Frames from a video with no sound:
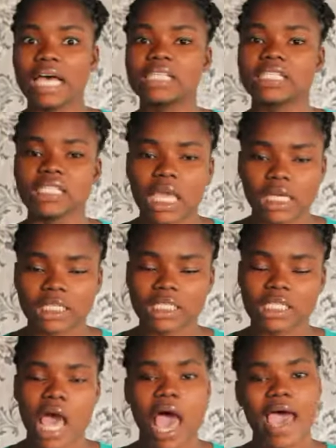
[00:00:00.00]

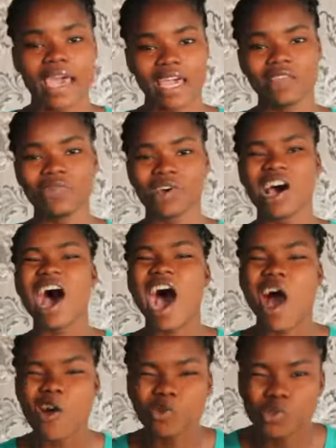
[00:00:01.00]
Sex in the
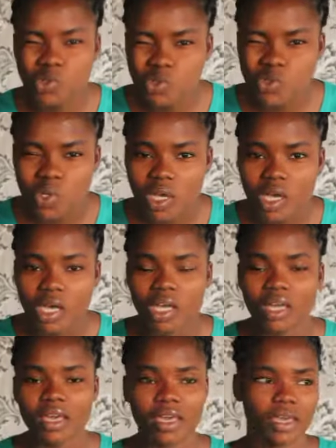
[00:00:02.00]
house.
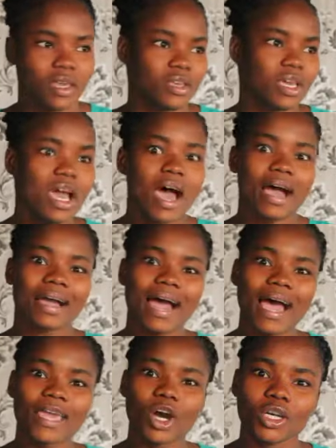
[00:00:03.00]
Hey,
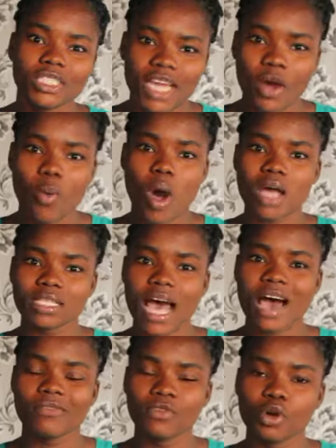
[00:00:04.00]
Kayode, what
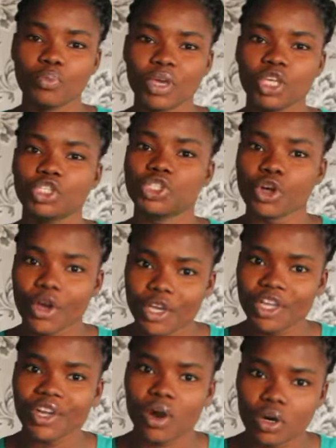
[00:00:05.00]
have you been
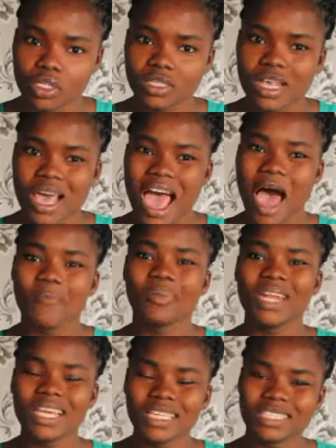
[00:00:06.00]
showing us?
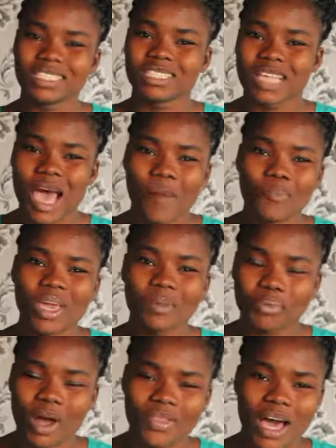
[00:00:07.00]
Please,
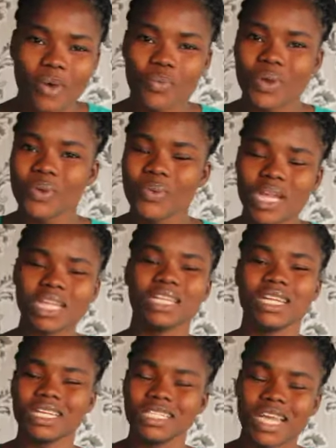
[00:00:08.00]
Big Brother, we
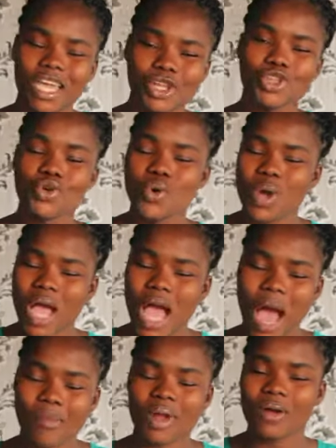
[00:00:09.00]
really need a new
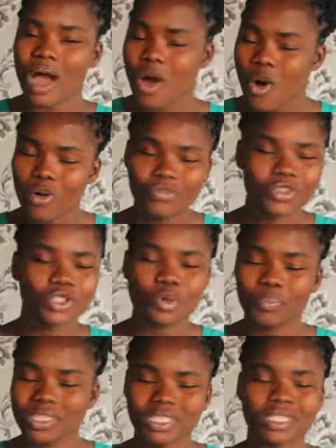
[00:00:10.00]
camera or video
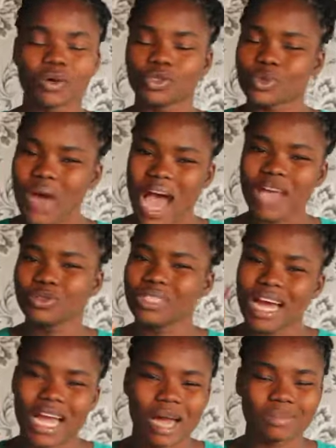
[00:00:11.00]
personnel to handle
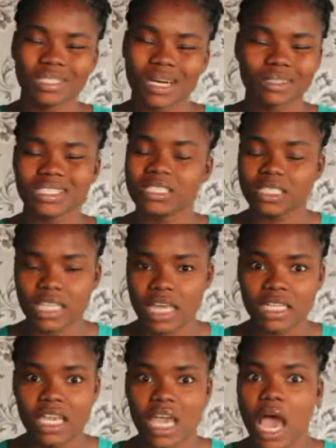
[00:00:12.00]
that camera,
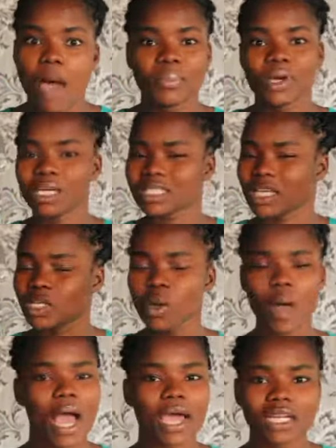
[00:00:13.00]
sincerely. Because I don't know
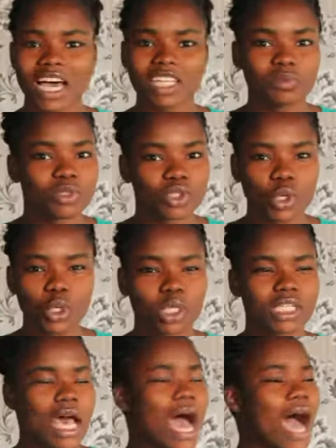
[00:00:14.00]
what Kayode has been showing
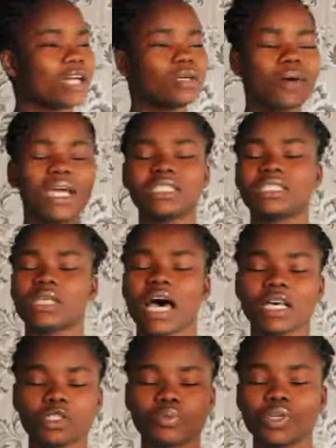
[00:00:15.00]
us. I don't know why it
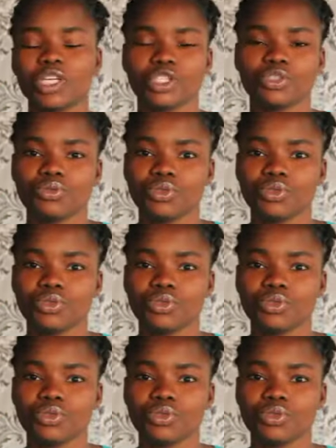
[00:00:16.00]
has to be in the